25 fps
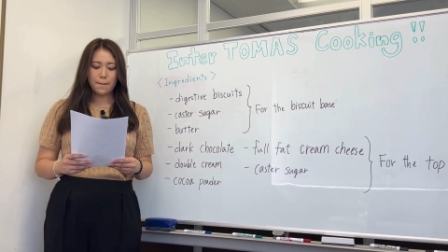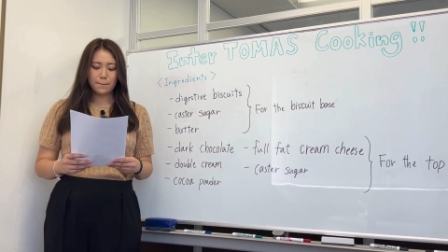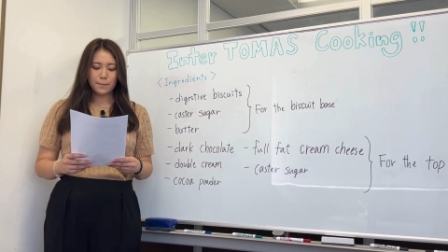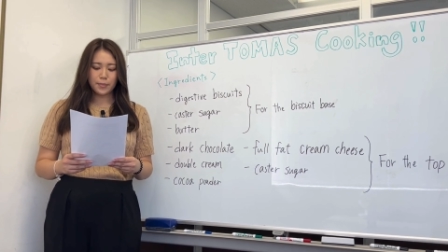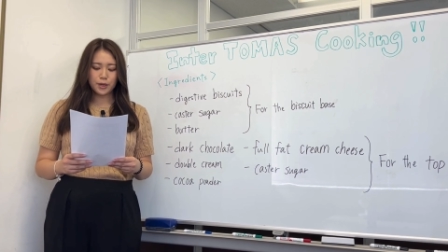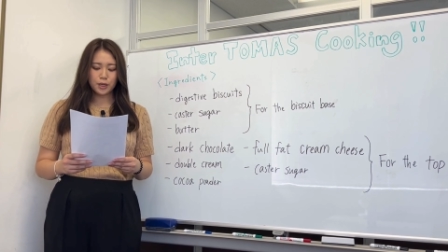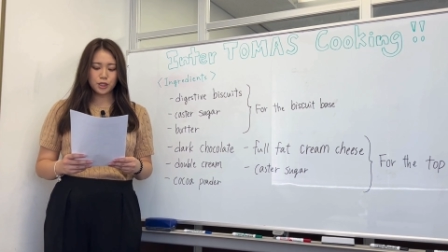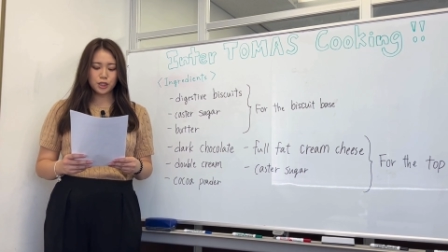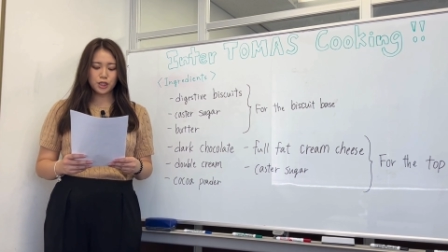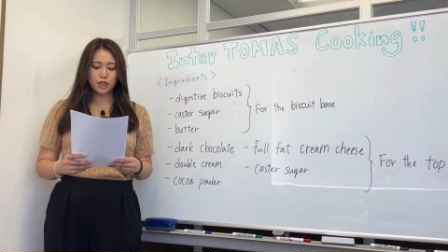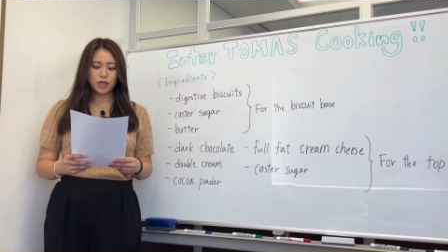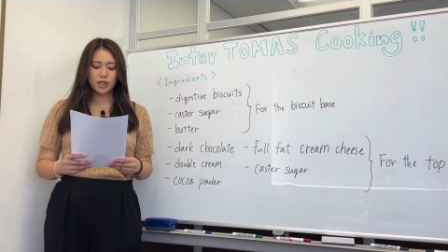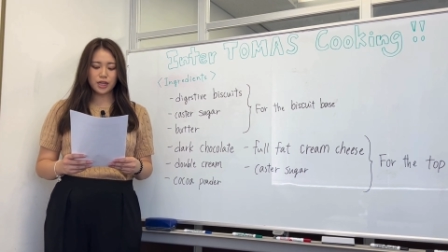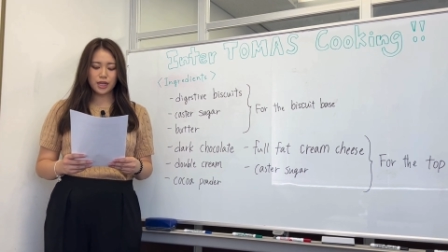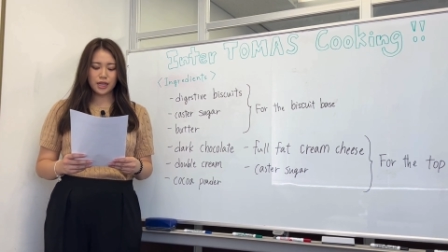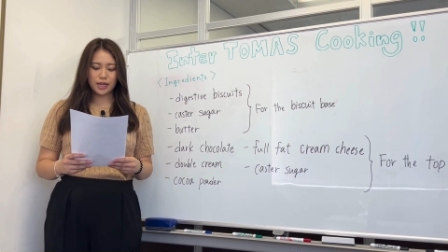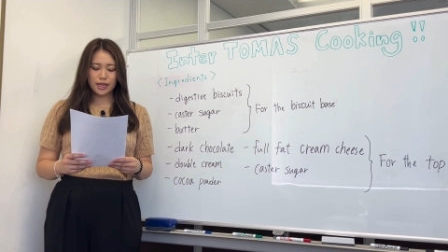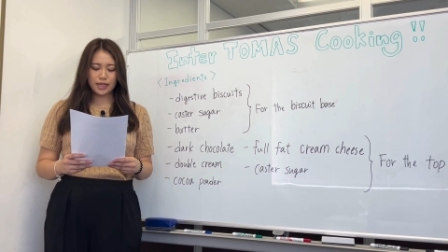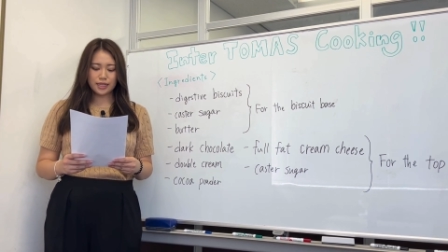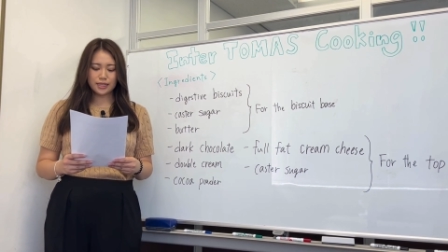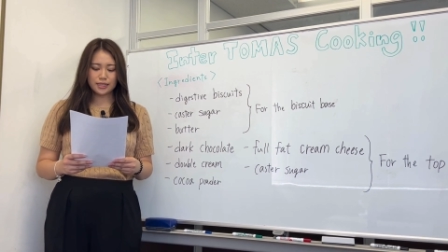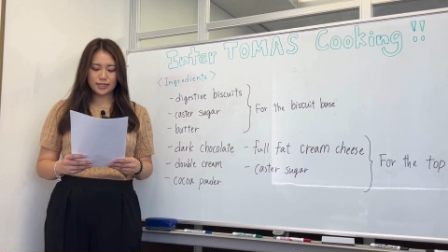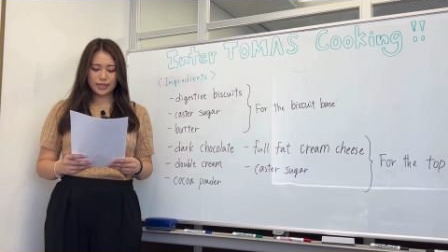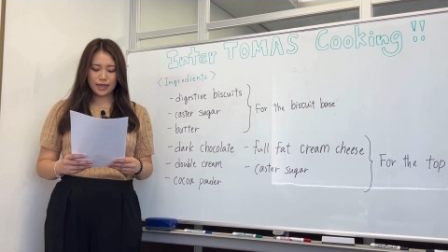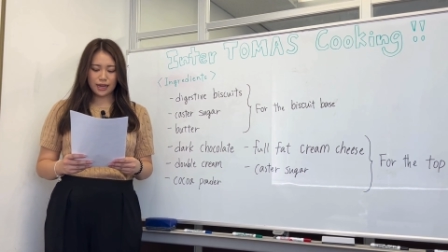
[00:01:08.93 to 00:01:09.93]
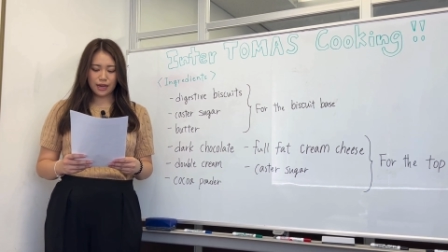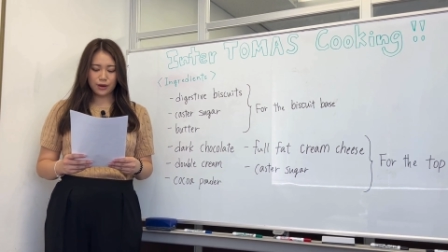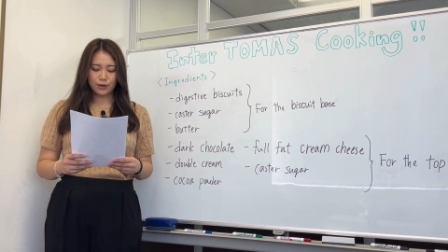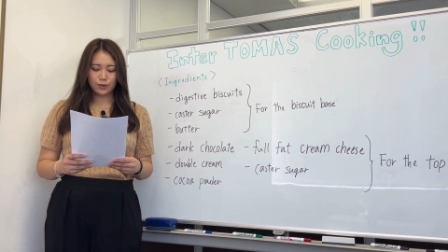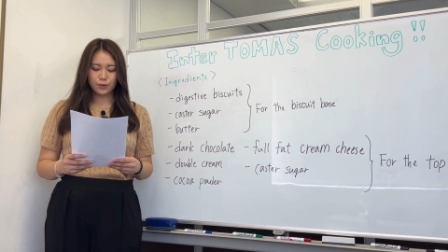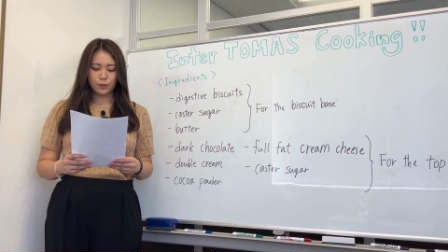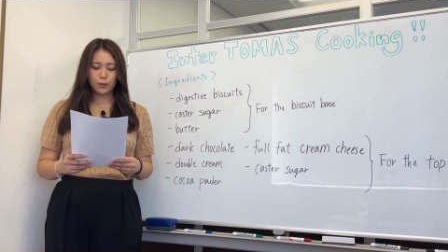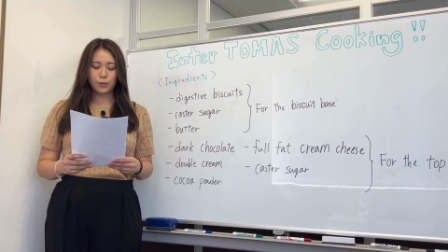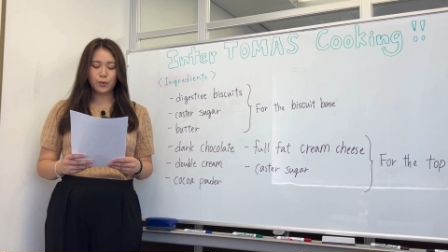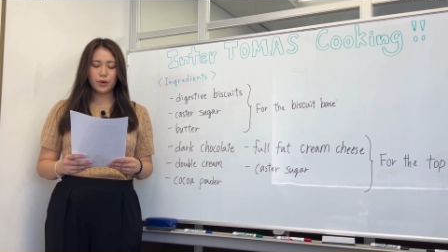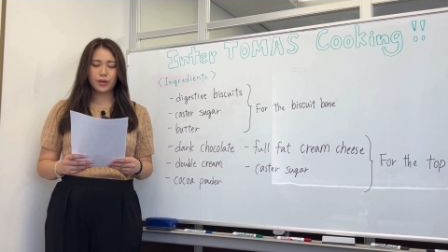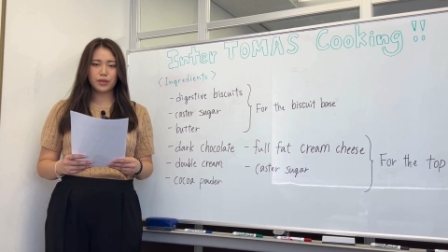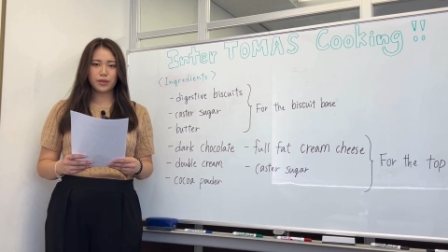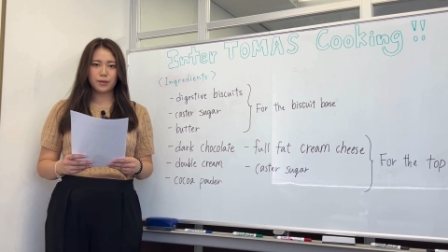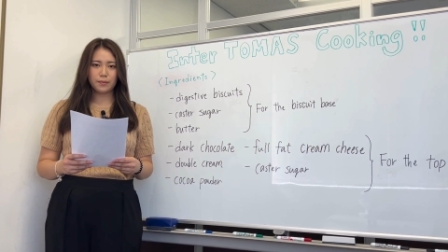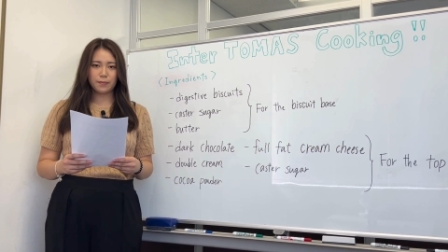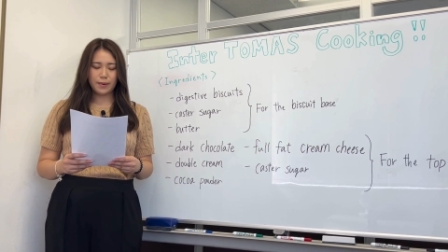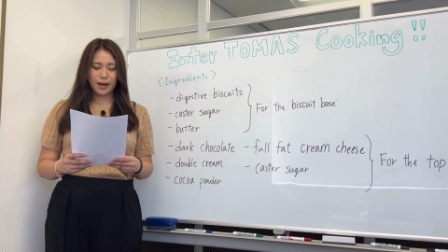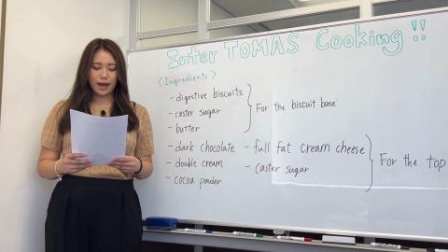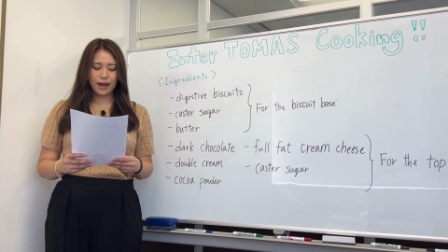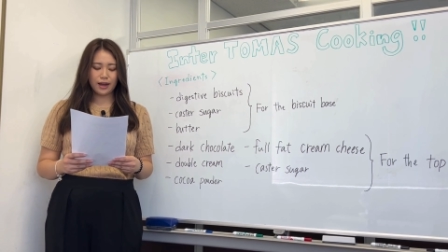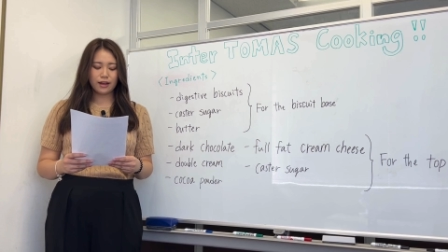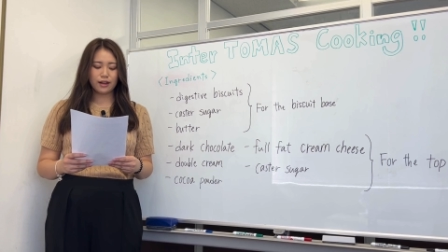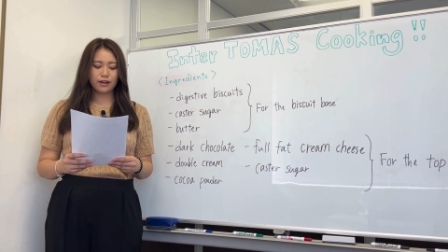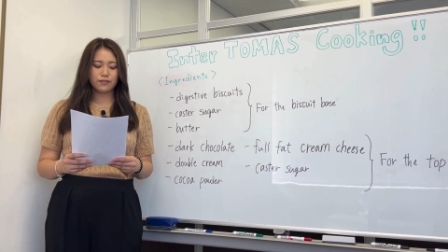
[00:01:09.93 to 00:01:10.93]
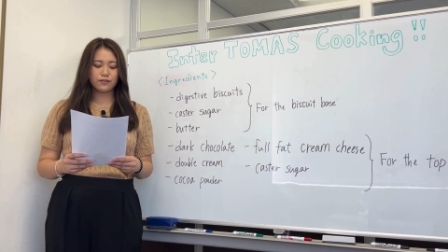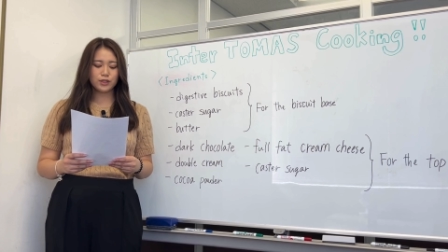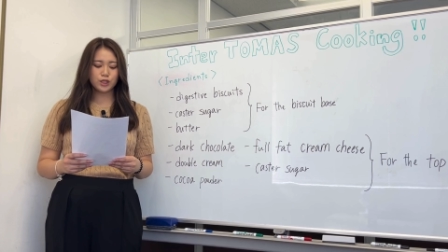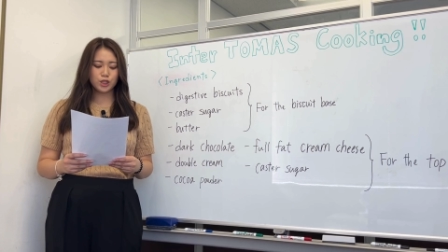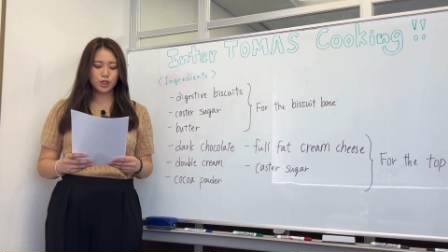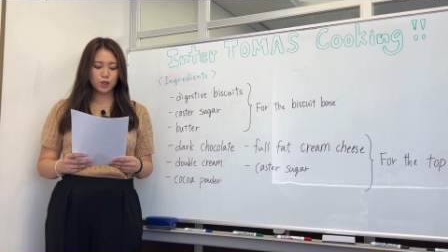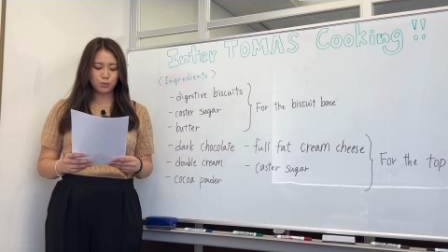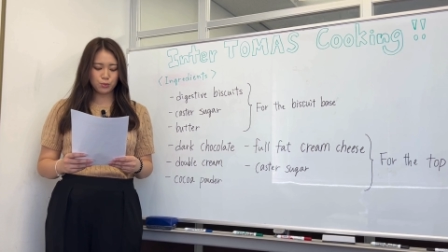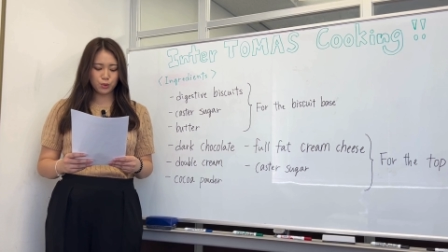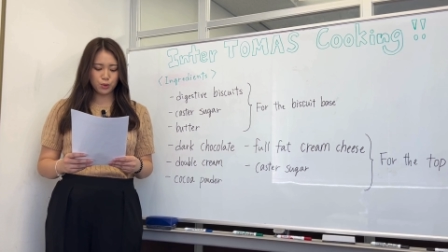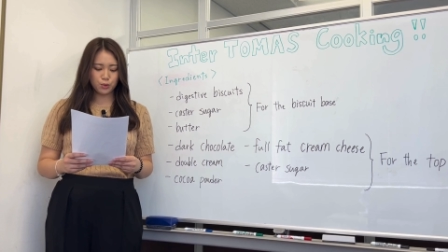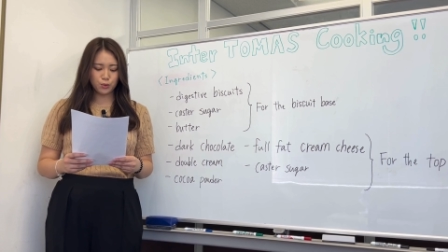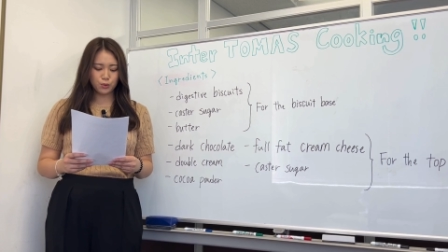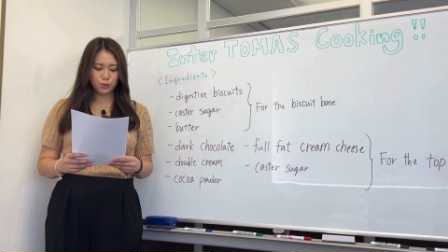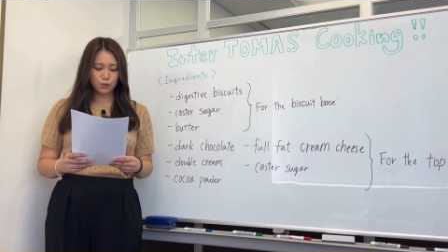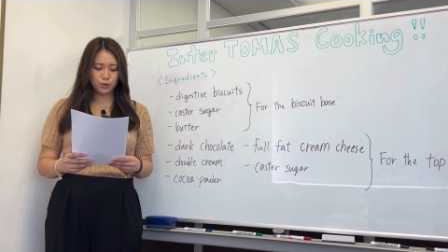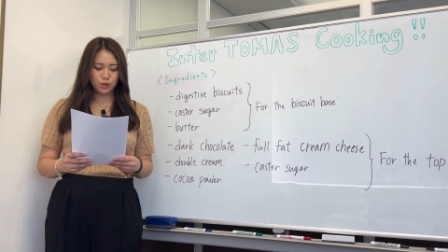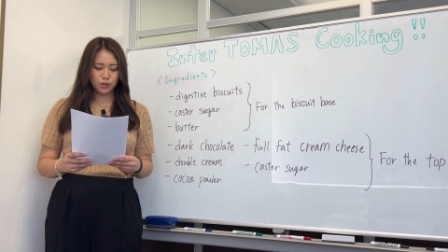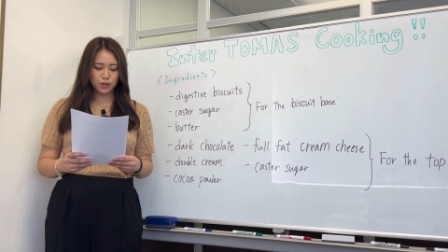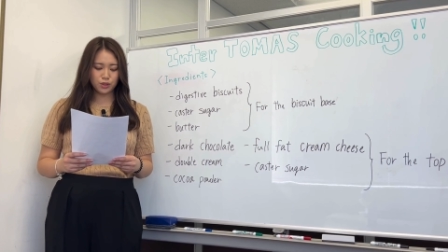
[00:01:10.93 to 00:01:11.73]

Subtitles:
pushing it down with the back of a spoon.